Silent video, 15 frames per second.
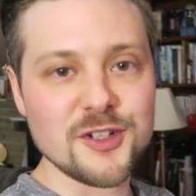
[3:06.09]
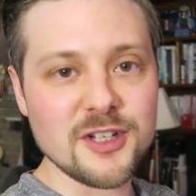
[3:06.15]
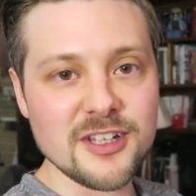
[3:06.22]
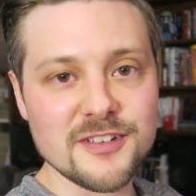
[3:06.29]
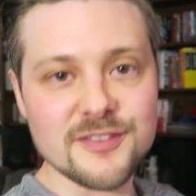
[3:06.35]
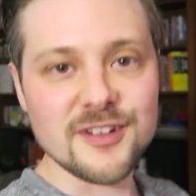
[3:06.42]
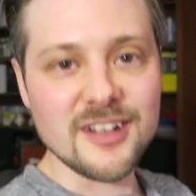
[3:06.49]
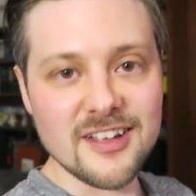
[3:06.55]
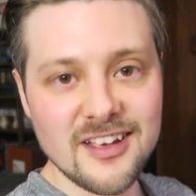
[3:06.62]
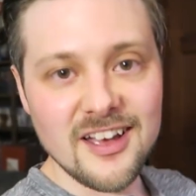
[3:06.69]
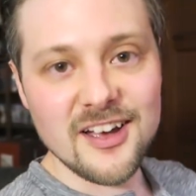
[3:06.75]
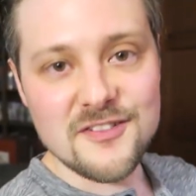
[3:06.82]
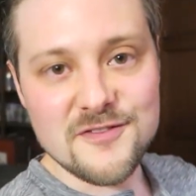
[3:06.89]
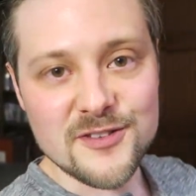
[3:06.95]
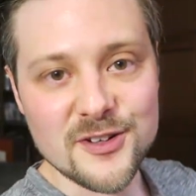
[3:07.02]
Good evening.
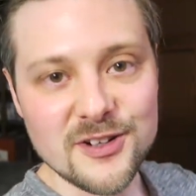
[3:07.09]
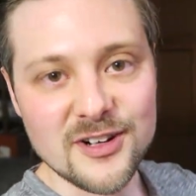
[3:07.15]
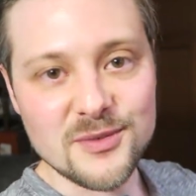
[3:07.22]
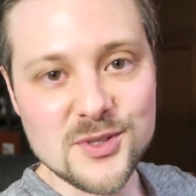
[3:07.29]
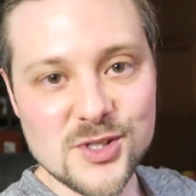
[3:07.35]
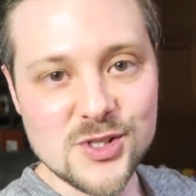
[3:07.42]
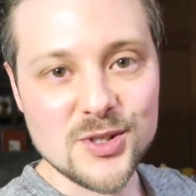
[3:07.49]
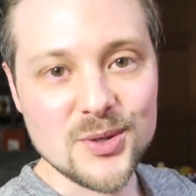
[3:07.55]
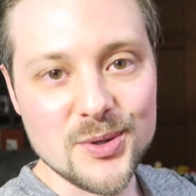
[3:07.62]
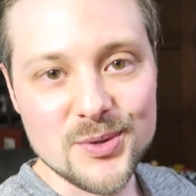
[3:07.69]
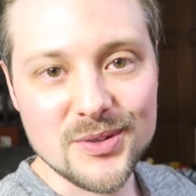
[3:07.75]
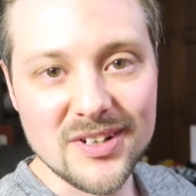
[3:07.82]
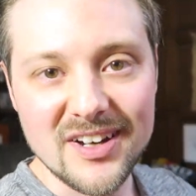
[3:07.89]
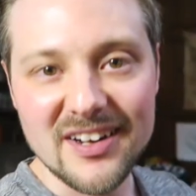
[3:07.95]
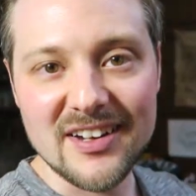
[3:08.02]
Figured I would show
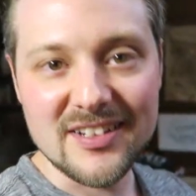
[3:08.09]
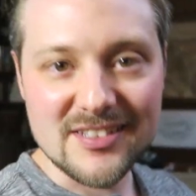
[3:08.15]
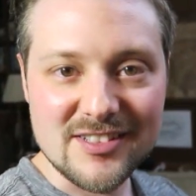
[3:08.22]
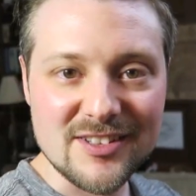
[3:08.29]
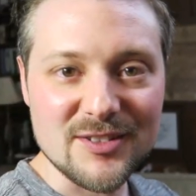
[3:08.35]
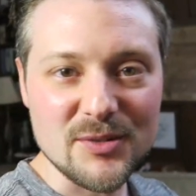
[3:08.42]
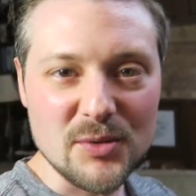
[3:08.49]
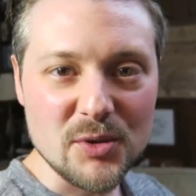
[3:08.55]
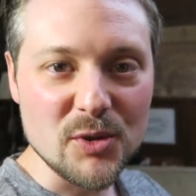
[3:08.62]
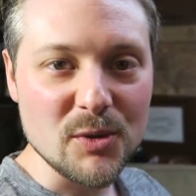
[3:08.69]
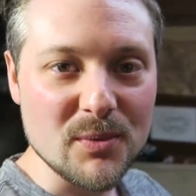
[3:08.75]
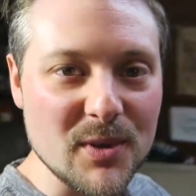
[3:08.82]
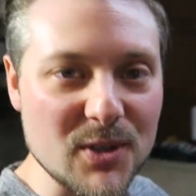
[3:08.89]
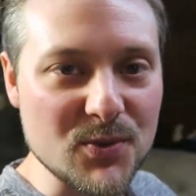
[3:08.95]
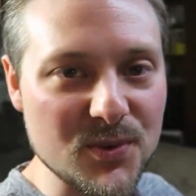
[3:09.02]
you guys the
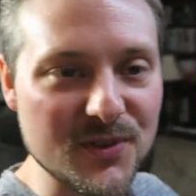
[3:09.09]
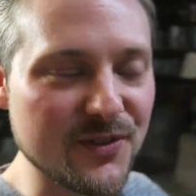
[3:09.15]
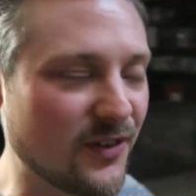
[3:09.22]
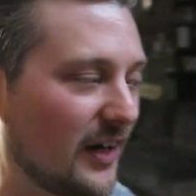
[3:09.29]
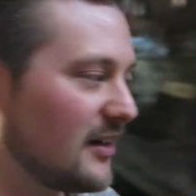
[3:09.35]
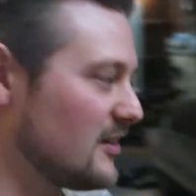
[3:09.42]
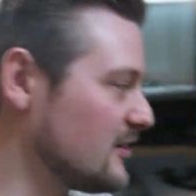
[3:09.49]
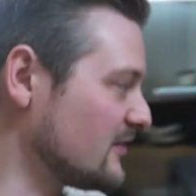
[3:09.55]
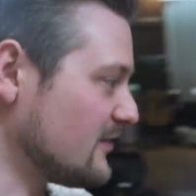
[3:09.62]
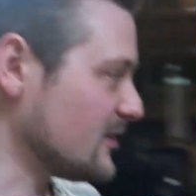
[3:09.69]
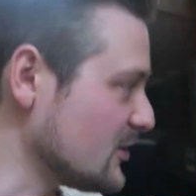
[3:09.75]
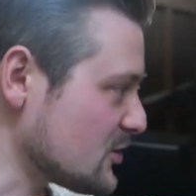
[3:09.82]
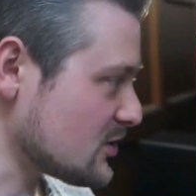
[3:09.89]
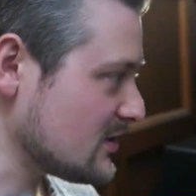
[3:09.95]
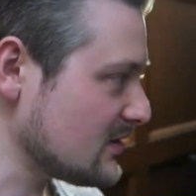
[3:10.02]
room because we finally
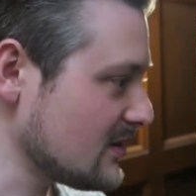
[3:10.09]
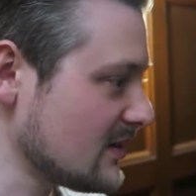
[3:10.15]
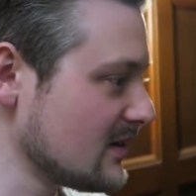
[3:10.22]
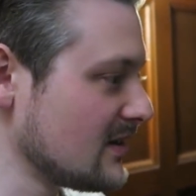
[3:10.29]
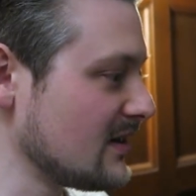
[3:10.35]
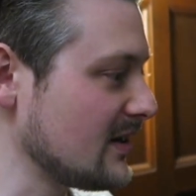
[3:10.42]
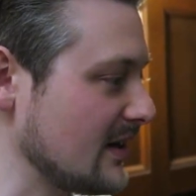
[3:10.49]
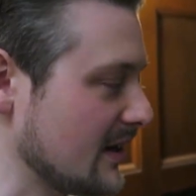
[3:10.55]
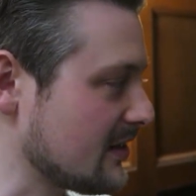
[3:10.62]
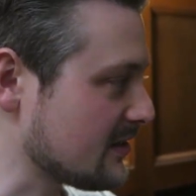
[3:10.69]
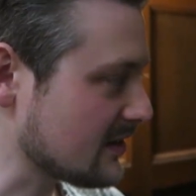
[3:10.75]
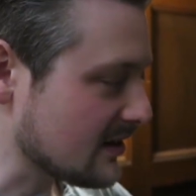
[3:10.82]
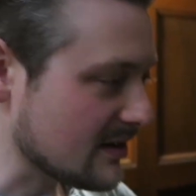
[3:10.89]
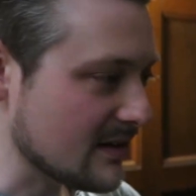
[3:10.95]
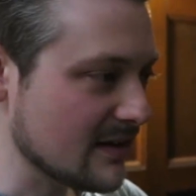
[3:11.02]
finished it. And I
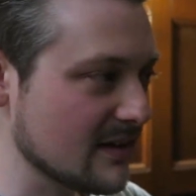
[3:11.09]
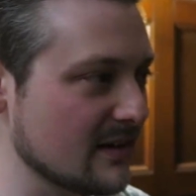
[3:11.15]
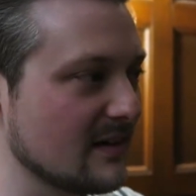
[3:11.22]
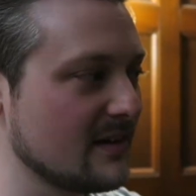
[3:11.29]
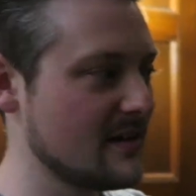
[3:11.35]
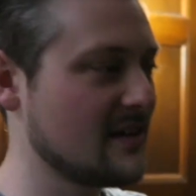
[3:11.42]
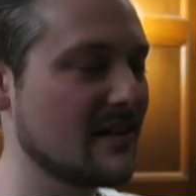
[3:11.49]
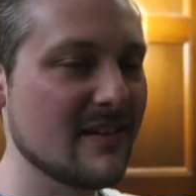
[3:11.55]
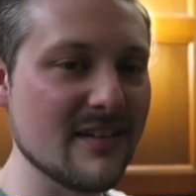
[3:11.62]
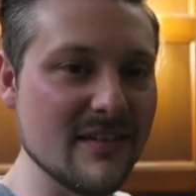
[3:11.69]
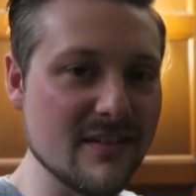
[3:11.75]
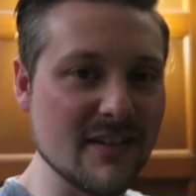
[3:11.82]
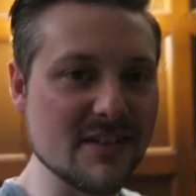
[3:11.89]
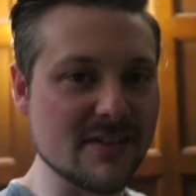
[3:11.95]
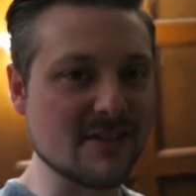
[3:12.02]
think
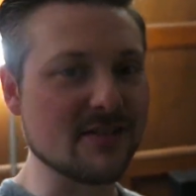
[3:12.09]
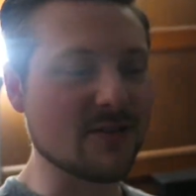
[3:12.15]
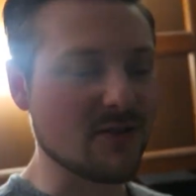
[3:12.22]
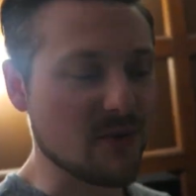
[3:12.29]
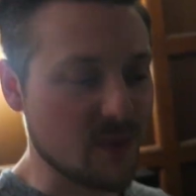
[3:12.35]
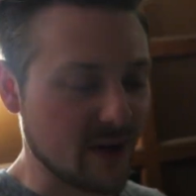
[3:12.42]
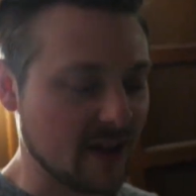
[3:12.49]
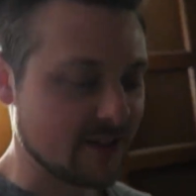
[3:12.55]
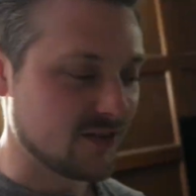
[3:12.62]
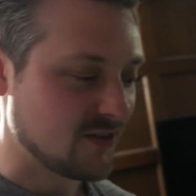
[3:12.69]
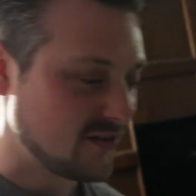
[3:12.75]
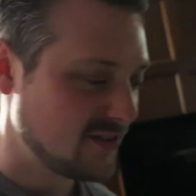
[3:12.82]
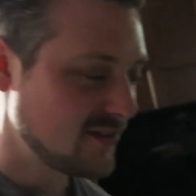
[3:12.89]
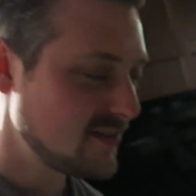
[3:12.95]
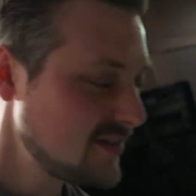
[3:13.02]
this is the way it's
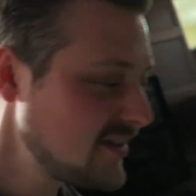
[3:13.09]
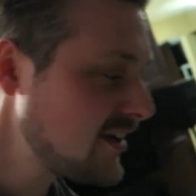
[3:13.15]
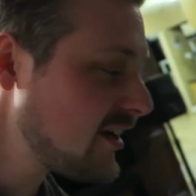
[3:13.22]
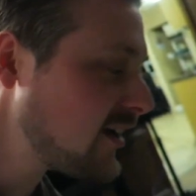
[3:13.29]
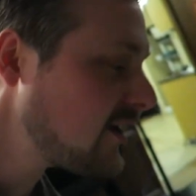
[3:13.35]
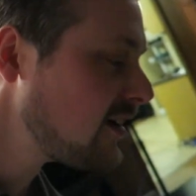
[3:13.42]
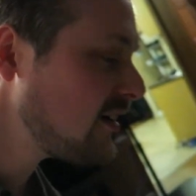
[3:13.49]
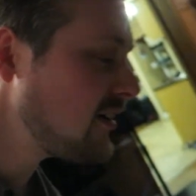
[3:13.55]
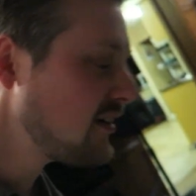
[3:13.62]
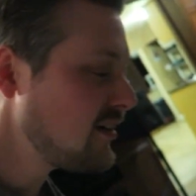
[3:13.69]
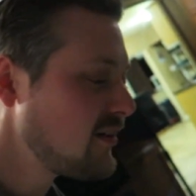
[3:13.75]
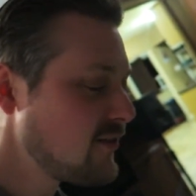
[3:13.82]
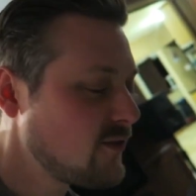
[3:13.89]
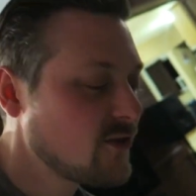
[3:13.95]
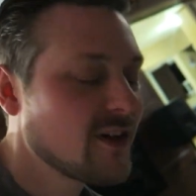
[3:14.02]
going to stay
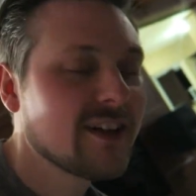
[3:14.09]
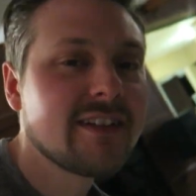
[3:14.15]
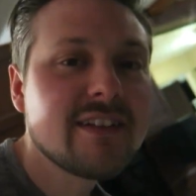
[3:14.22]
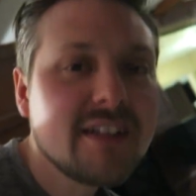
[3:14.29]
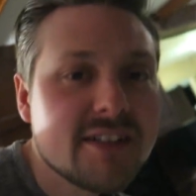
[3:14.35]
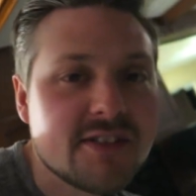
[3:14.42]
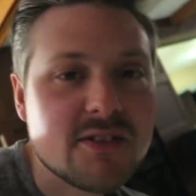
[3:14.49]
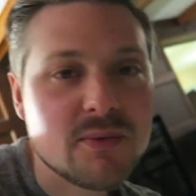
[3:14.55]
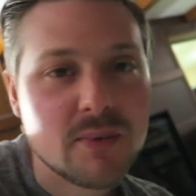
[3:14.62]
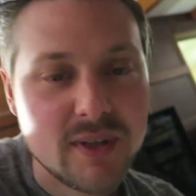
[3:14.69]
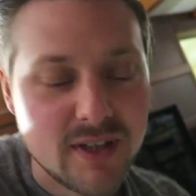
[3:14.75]
for at least a